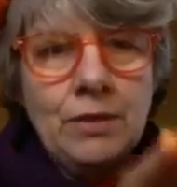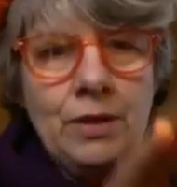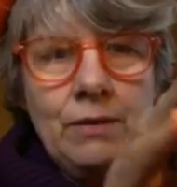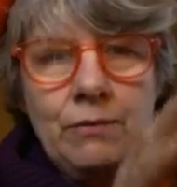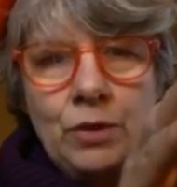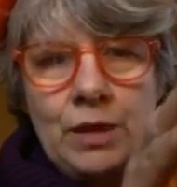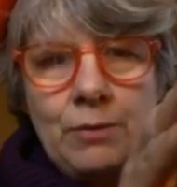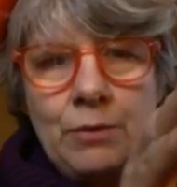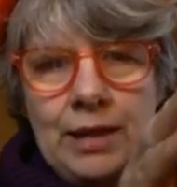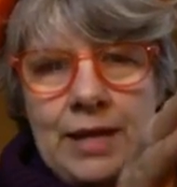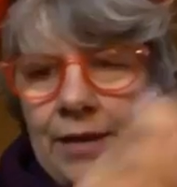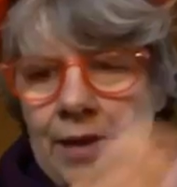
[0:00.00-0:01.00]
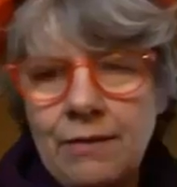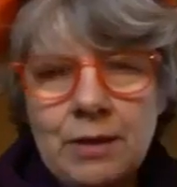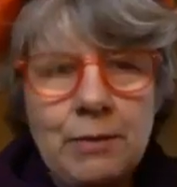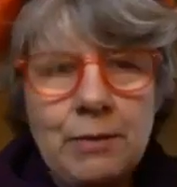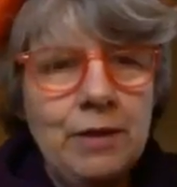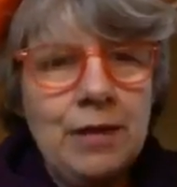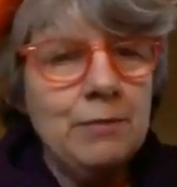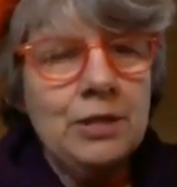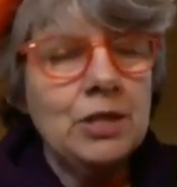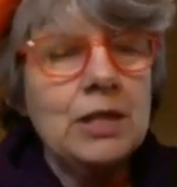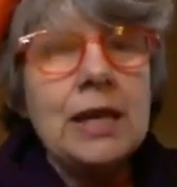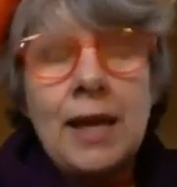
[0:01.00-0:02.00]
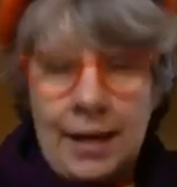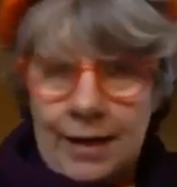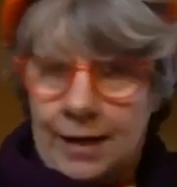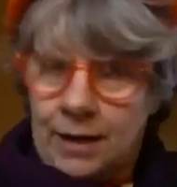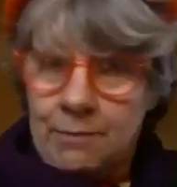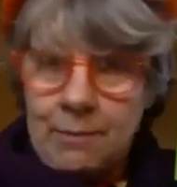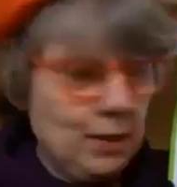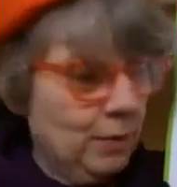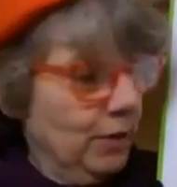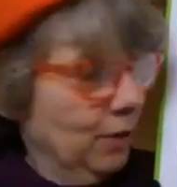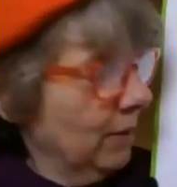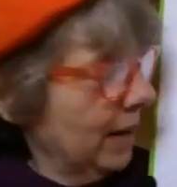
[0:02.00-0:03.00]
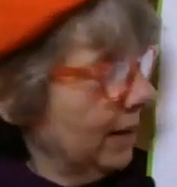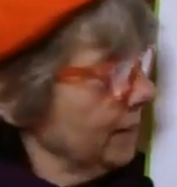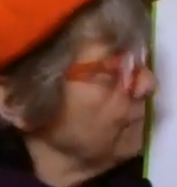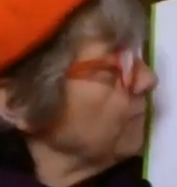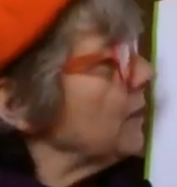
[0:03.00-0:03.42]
But what I'm looking at there is a mirror image, and it can mess with your head.